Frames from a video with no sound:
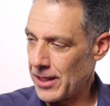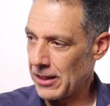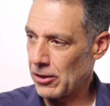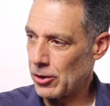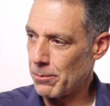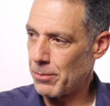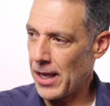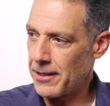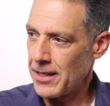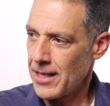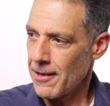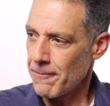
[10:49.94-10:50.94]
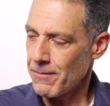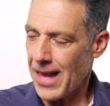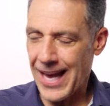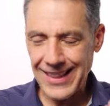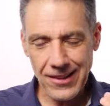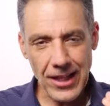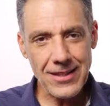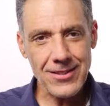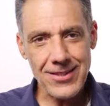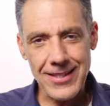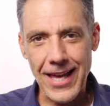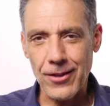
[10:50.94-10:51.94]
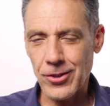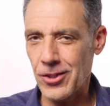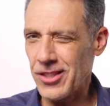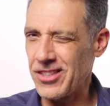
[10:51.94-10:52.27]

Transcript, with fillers: Hitler, but I like this analysis